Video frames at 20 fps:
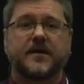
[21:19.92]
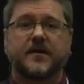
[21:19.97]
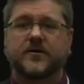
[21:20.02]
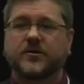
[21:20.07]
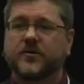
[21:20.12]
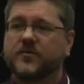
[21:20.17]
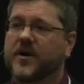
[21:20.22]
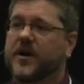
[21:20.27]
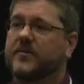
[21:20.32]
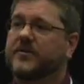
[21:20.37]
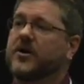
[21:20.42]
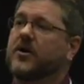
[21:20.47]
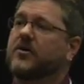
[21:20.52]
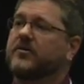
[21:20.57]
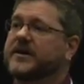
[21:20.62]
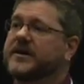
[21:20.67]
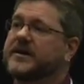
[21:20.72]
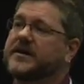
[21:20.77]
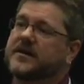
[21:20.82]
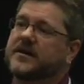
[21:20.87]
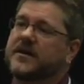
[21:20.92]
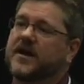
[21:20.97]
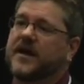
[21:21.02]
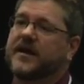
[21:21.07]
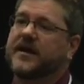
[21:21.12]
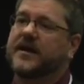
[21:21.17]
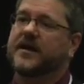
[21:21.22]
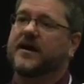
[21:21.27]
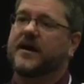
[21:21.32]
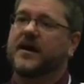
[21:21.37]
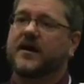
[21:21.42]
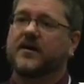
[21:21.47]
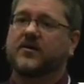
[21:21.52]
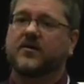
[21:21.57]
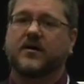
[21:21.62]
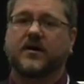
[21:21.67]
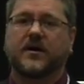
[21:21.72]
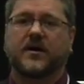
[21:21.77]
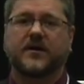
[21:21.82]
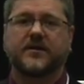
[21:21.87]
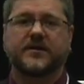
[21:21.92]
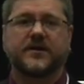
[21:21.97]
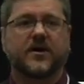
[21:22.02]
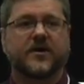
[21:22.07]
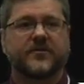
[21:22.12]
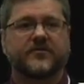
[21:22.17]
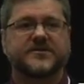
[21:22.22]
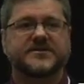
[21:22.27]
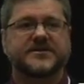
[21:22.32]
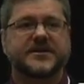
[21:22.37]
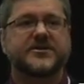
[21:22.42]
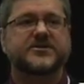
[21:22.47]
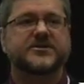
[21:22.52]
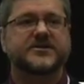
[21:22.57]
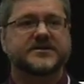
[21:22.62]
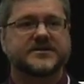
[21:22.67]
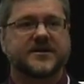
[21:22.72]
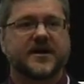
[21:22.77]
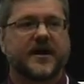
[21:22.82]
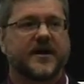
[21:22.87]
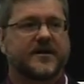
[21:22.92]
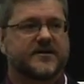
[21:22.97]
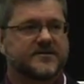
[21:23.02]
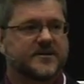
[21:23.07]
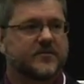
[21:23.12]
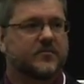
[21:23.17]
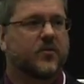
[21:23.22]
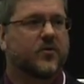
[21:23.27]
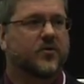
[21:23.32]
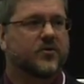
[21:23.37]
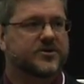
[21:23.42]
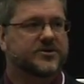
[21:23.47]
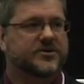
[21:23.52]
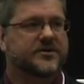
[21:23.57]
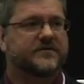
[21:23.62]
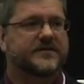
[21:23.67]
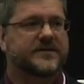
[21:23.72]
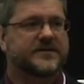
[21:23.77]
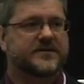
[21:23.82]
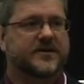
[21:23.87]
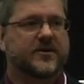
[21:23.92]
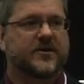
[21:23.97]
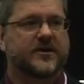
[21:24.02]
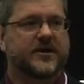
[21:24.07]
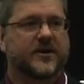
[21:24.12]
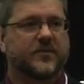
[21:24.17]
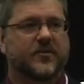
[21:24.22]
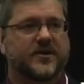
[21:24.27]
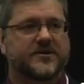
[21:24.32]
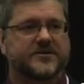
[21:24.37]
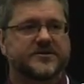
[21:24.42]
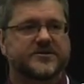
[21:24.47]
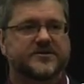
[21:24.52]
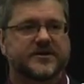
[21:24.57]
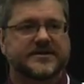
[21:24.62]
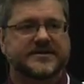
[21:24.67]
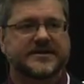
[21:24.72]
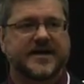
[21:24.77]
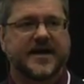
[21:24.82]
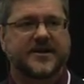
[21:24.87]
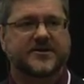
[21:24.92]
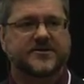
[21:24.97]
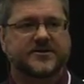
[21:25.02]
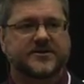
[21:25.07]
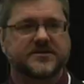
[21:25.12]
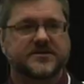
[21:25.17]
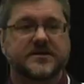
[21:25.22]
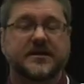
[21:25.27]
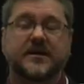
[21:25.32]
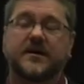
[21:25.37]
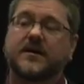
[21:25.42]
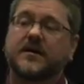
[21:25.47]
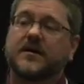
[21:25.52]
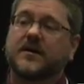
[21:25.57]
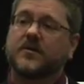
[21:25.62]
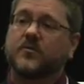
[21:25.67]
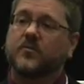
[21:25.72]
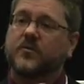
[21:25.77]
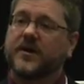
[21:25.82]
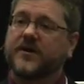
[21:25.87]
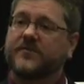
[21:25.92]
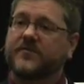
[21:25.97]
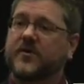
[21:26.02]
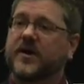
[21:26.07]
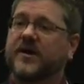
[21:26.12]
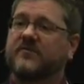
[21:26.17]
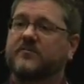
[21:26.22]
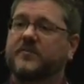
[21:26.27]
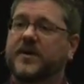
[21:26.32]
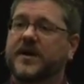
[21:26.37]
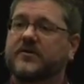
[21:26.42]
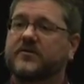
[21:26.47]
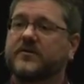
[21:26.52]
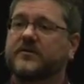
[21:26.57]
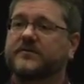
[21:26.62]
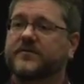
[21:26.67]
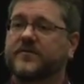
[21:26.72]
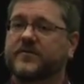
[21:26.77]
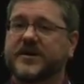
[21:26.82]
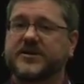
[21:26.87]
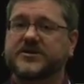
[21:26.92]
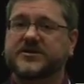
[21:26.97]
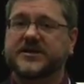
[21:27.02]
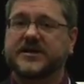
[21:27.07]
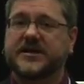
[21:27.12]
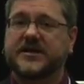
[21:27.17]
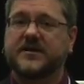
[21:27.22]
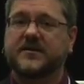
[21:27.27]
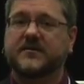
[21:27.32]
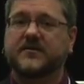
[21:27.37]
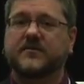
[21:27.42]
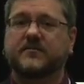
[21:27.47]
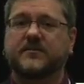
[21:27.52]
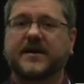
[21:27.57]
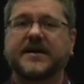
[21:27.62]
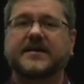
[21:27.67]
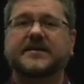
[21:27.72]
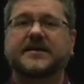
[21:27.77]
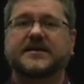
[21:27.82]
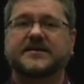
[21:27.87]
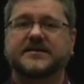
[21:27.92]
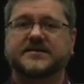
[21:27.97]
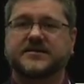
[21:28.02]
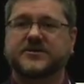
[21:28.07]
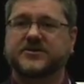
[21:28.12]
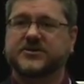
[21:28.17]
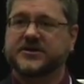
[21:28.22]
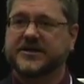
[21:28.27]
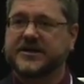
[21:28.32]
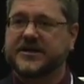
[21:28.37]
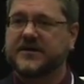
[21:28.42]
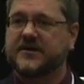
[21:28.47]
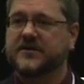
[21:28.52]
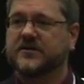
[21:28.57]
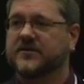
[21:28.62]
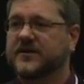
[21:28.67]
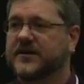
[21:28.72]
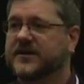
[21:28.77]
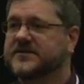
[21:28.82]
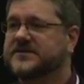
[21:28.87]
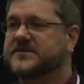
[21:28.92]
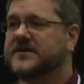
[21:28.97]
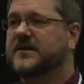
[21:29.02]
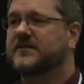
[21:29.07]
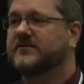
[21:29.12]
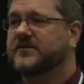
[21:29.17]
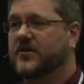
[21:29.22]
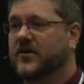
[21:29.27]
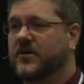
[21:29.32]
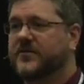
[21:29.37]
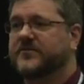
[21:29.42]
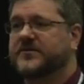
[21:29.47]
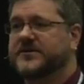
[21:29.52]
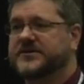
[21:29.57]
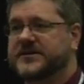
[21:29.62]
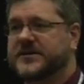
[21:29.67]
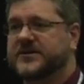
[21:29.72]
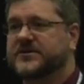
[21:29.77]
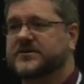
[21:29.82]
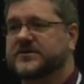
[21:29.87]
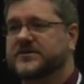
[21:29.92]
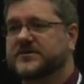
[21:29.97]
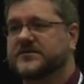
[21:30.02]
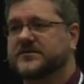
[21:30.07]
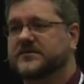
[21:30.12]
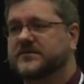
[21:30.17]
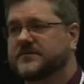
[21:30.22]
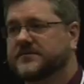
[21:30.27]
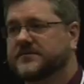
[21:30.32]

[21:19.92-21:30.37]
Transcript: You're probably already declining on the authorization side some portion of these card-not-present transactions. If you have better information here, make that decision here instead of in authorizations.